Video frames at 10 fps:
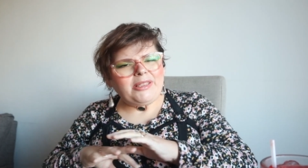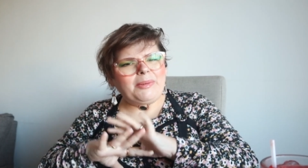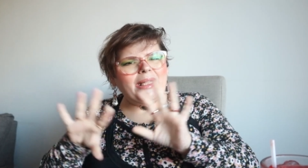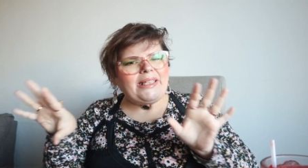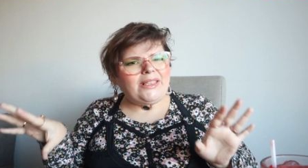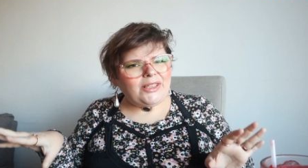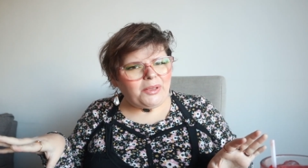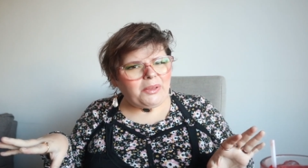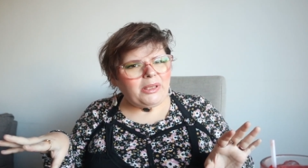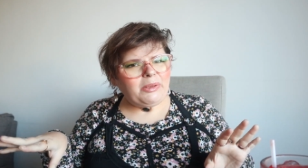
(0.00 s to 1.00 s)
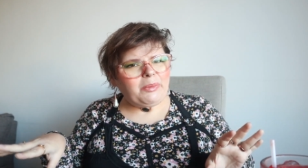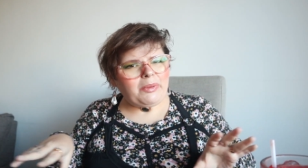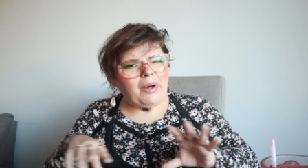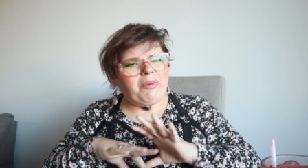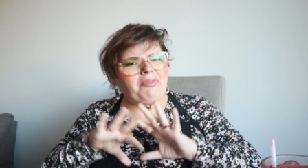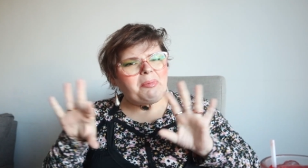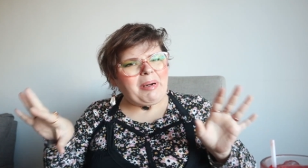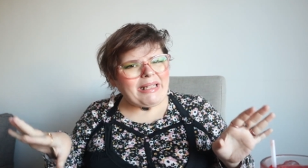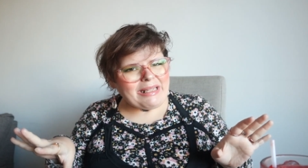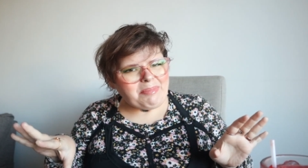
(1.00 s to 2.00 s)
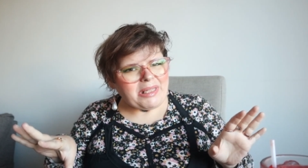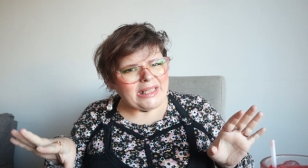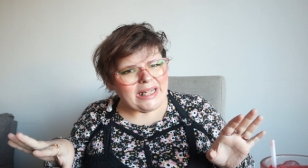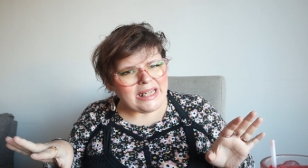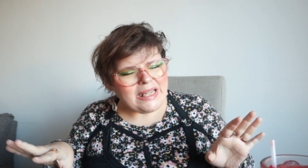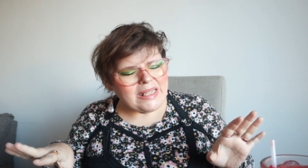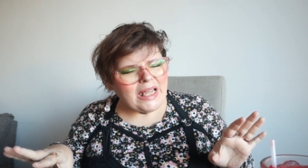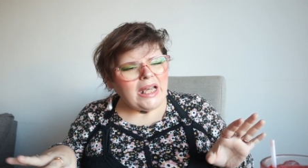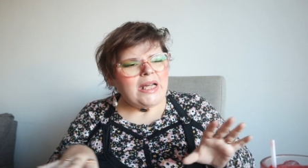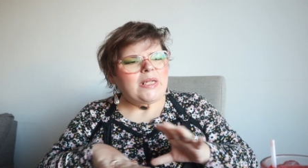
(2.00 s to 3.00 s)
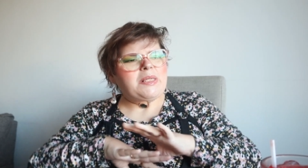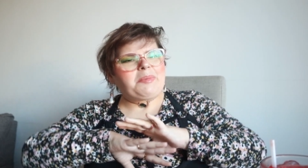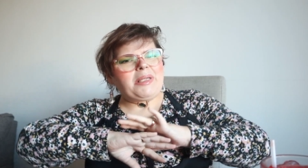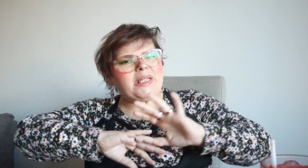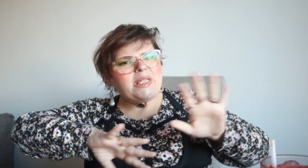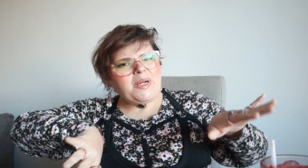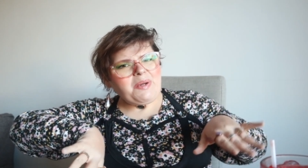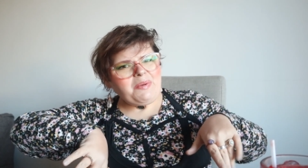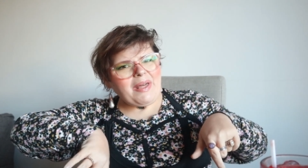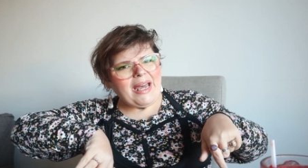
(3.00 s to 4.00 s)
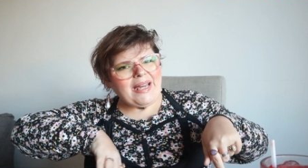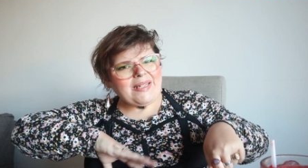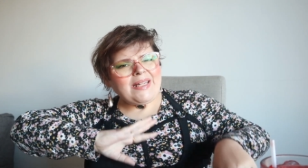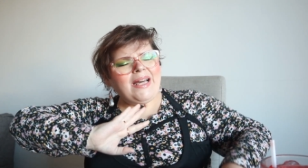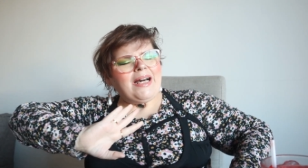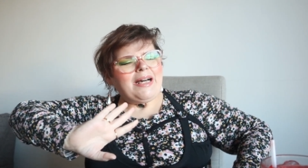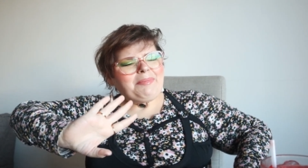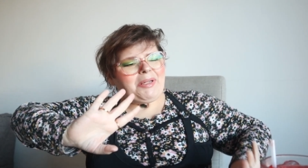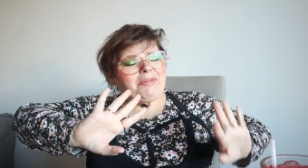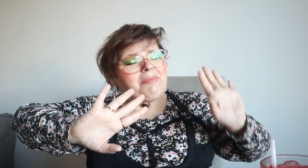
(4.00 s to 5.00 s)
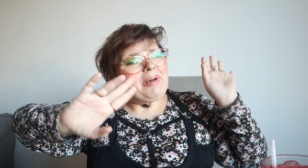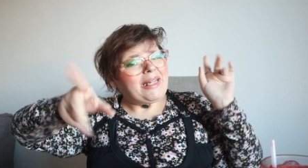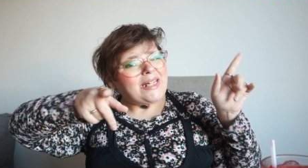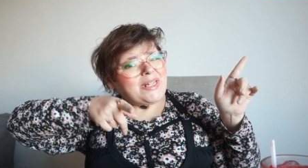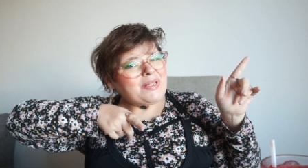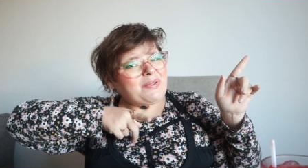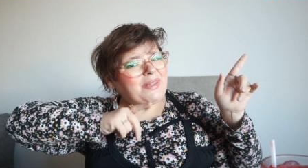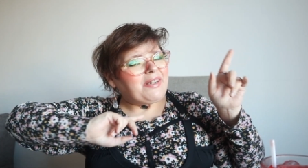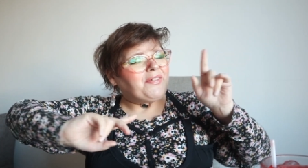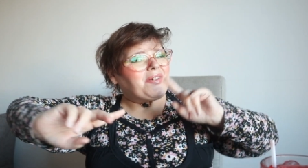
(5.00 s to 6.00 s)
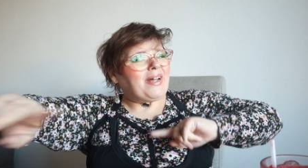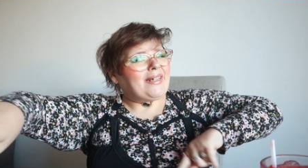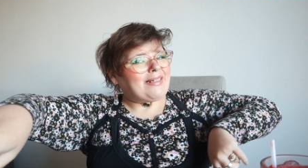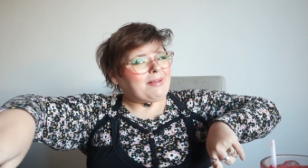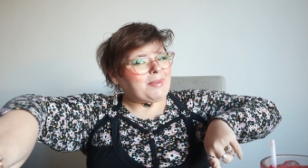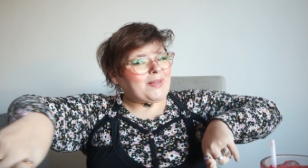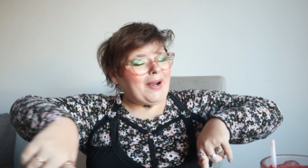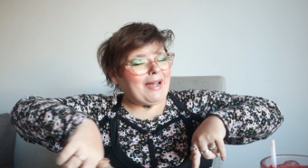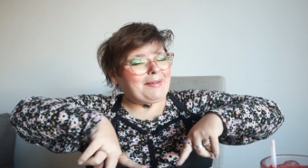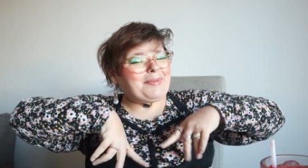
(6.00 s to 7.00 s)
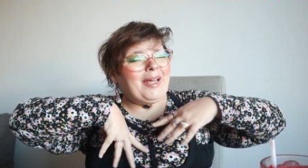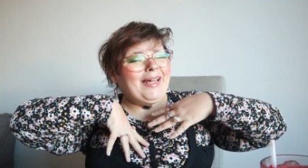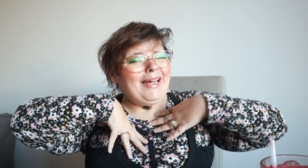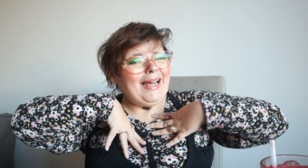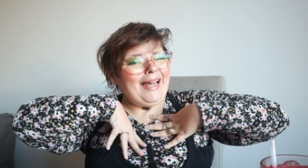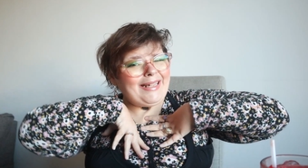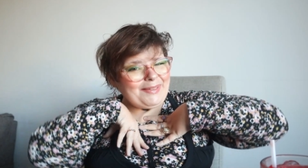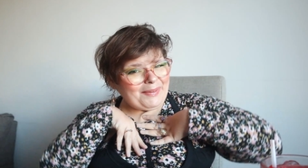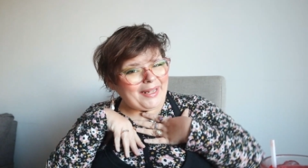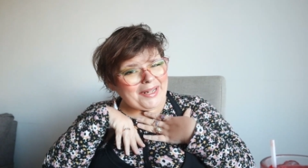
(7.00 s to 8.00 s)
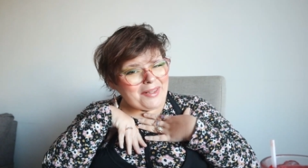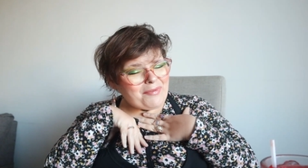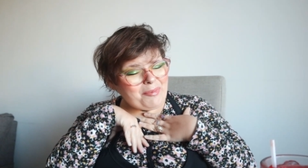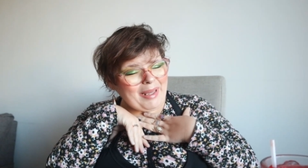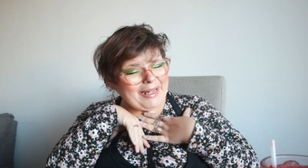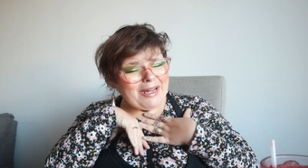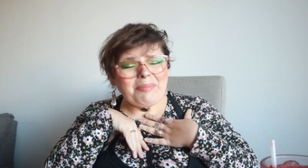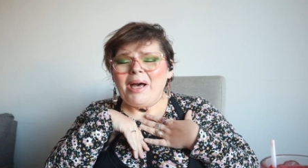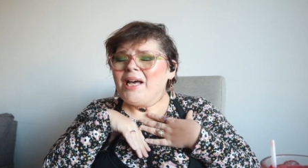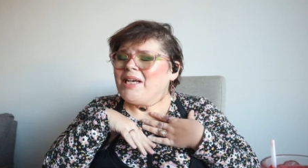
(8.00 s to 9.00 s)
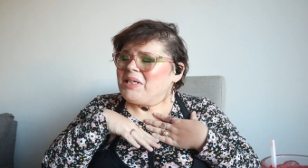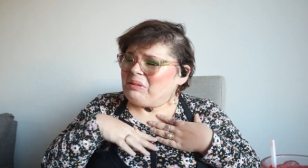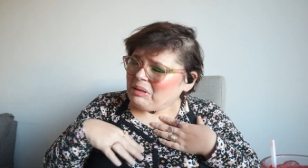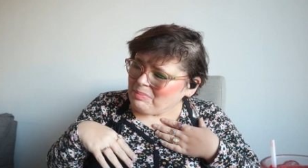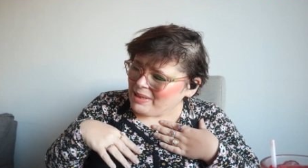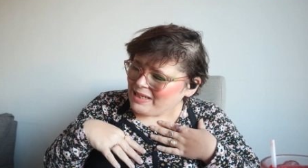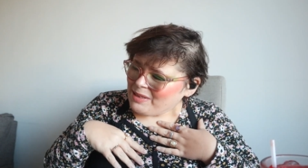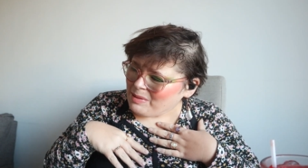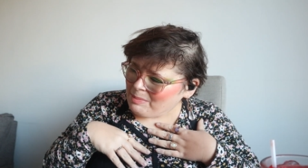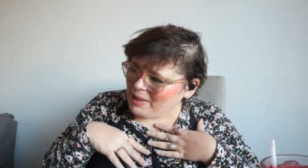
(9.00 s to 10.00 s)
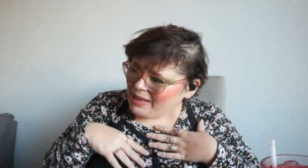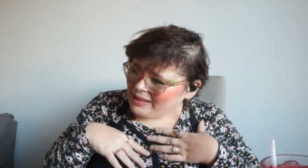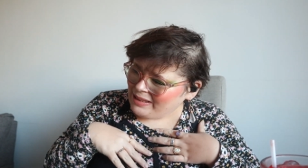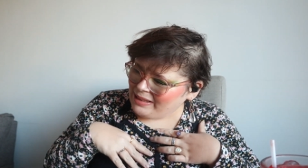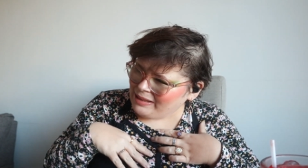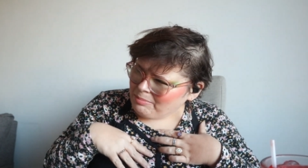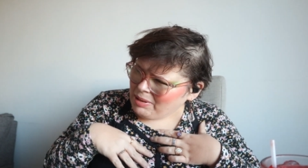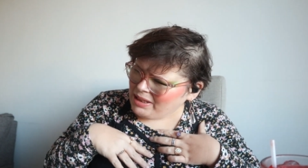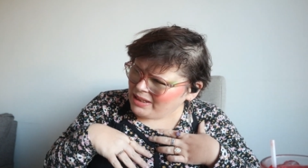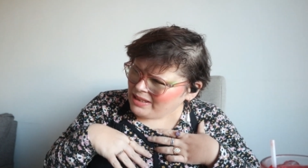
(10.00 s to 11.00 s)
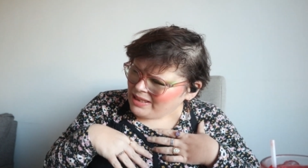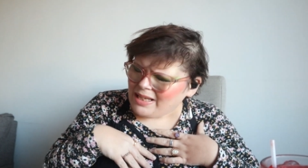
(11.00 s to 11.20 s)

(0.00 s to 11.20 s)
So we like to show you all of the possibilities. So I'm gonna show you that. I'm gonna remind you that if you're not yet subscribed and you like colorful makeup, you like bitches with opin opinions.